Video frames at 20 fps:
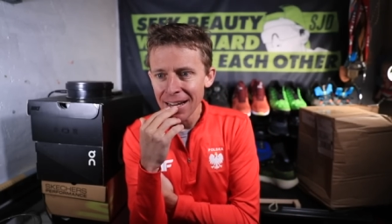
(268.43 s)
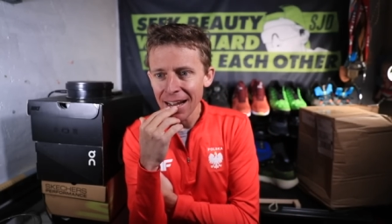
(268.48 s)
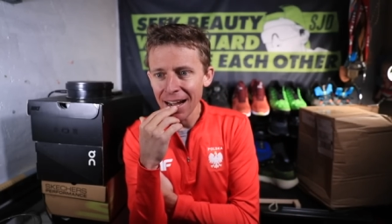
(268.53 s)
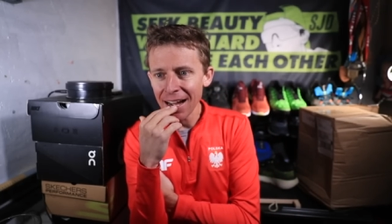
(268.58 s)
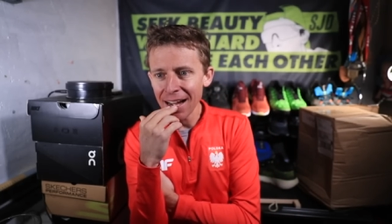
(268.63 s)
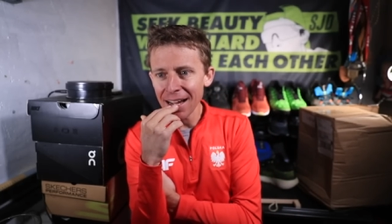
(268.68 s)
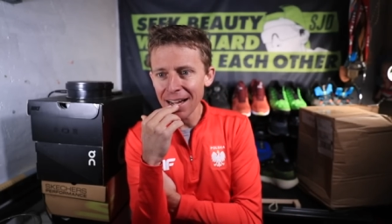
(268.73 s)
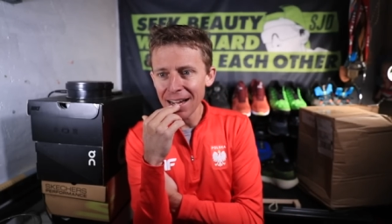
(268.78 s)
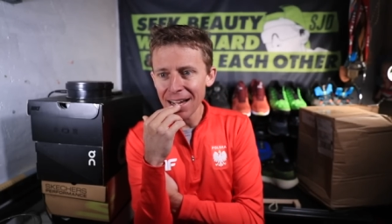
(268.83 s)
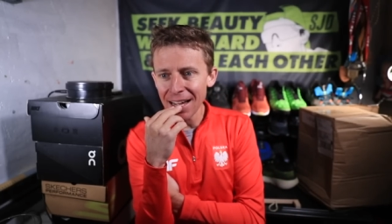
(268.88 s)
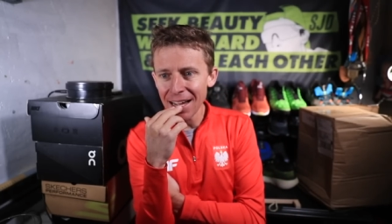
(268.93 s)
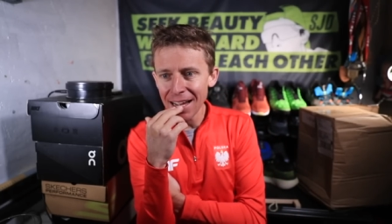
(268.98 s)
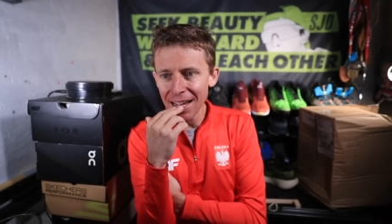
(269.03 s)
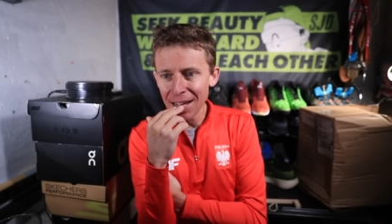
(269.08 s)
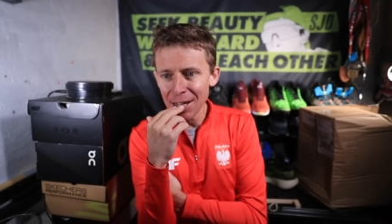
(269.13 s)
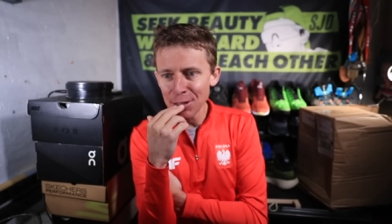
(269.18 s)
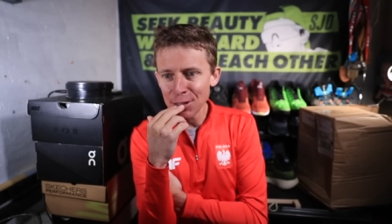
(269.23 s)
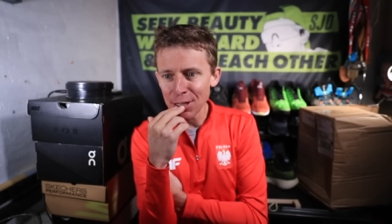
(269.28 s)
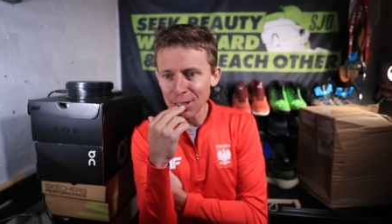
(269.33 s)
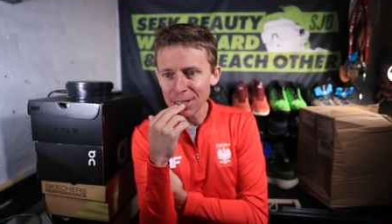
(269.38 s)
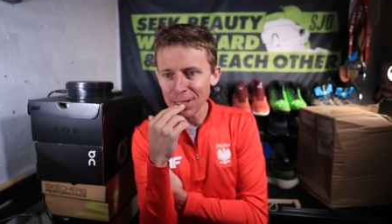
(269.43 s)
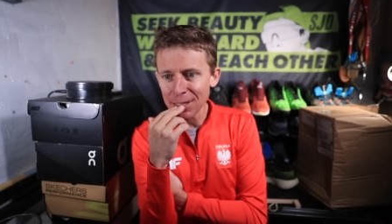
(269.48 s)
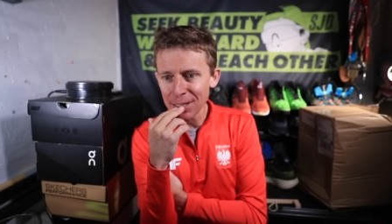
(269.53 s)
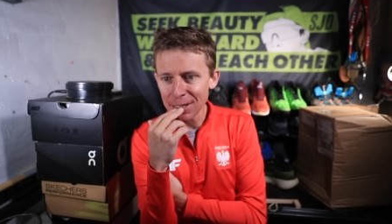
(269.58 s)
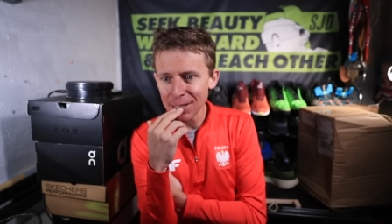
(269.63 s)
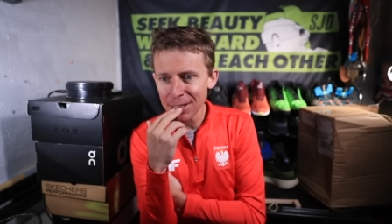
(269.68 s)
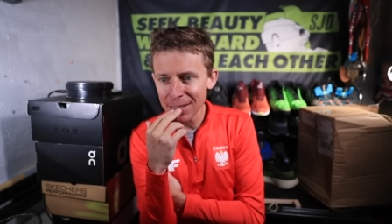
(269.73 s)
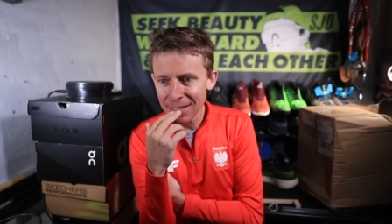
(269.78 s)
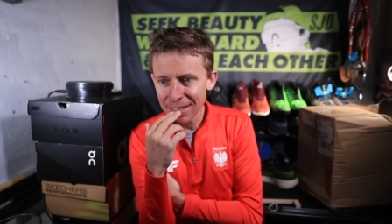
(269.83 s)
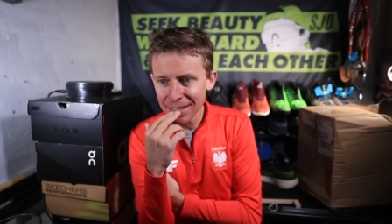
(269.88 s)
Uh, da, da, da,
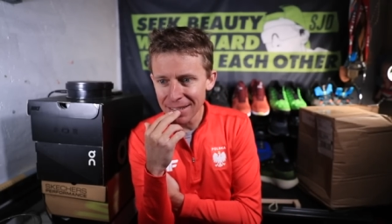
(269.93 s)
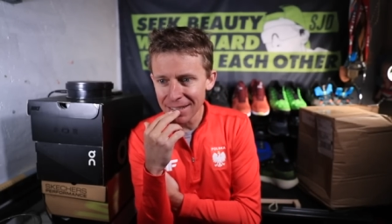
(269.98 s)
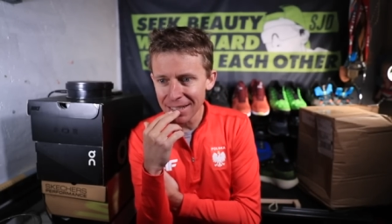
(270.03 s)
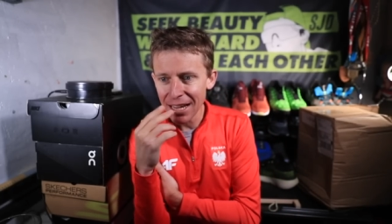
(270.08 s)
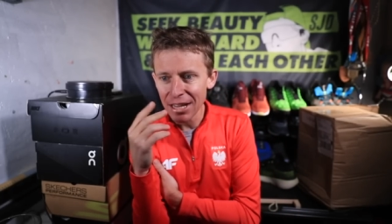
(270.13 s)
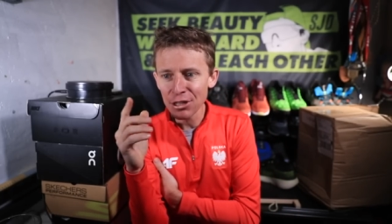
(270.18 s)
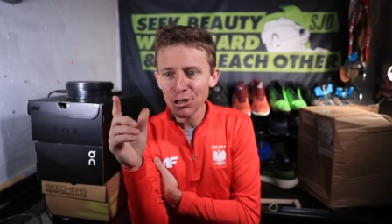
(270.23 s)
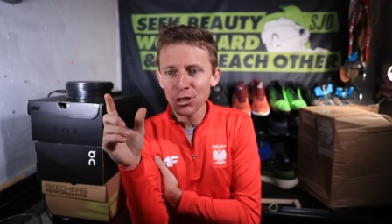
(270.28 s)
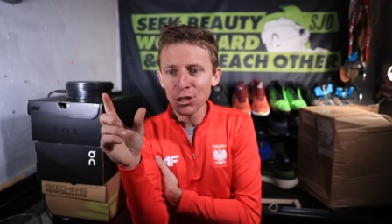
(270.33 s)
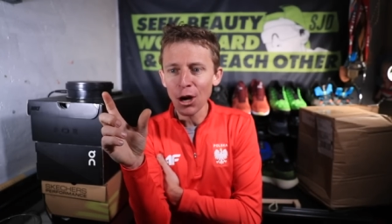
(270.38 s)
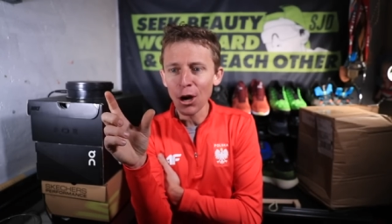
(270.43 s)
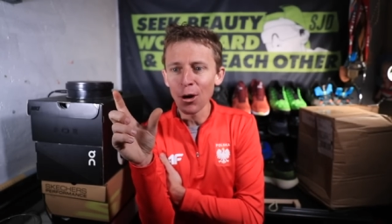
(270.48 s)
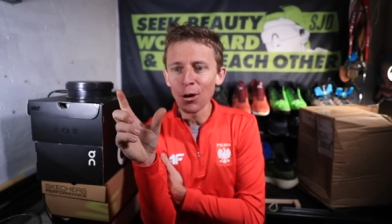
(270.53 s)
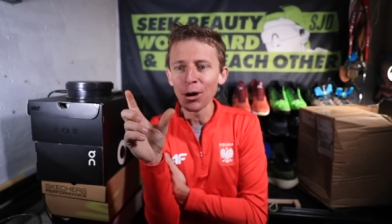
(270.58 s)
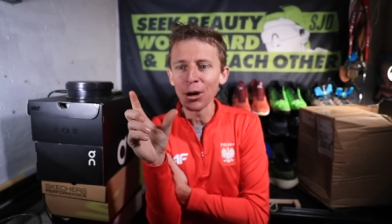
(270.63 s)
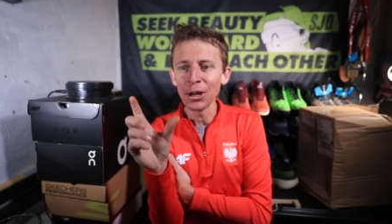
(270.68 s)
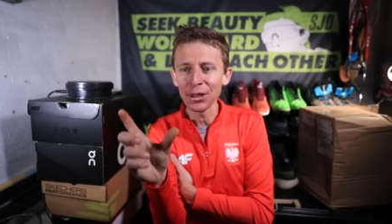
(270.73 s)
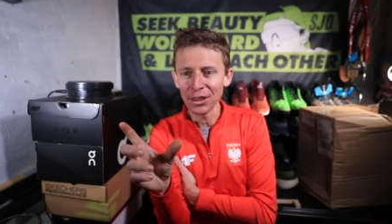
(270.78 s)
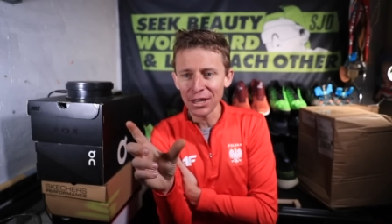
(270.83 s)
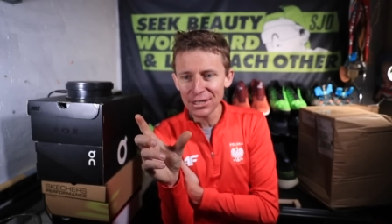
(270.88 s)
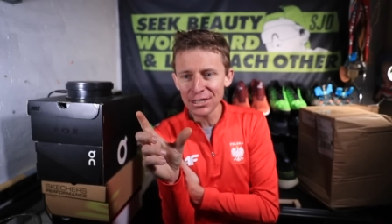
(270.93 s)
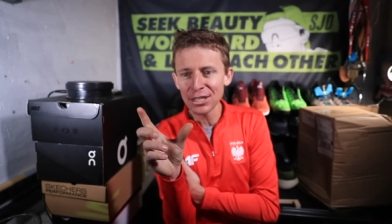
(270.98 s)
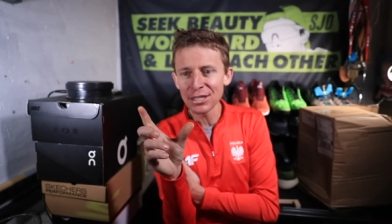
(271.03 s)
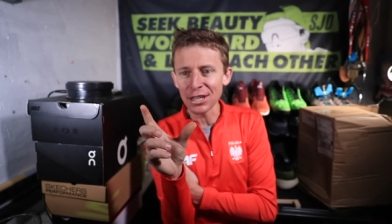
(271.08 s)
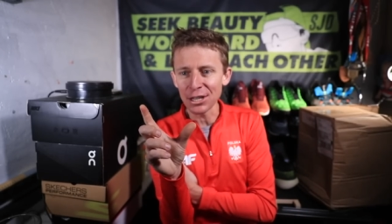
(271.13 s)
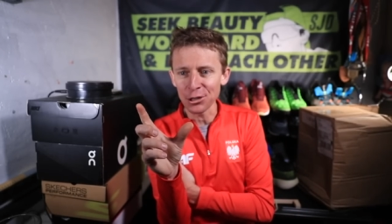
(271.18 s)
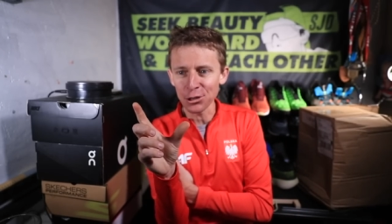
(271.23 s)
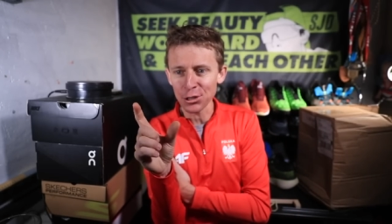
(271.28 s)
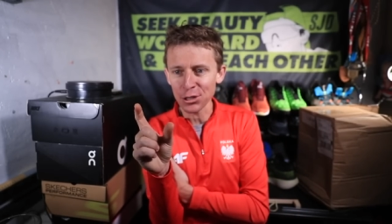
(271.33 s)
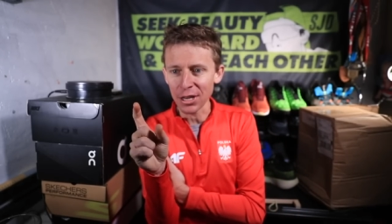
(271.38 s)
da. And so this is
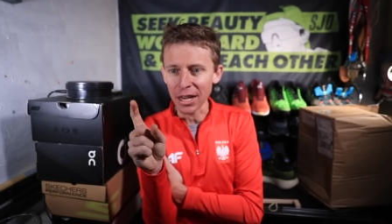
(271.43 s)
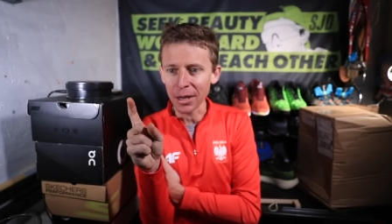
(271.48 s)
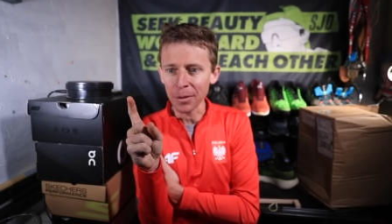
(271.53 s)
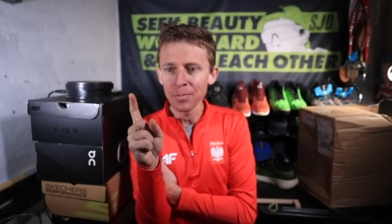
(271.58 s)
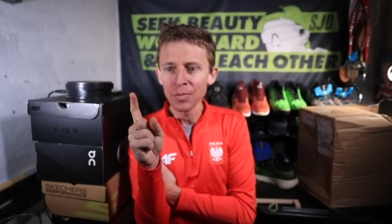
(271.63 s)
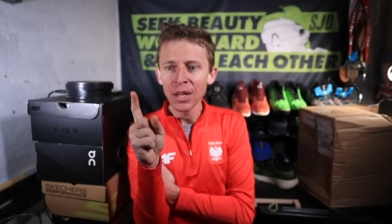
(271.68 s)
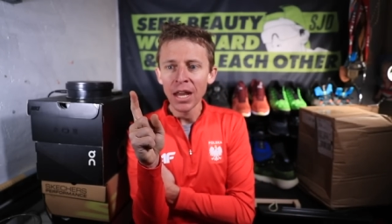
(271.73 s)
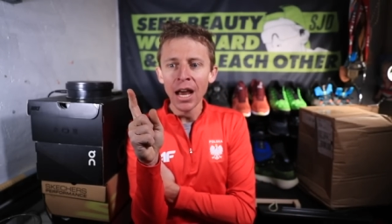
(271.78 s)
interesting.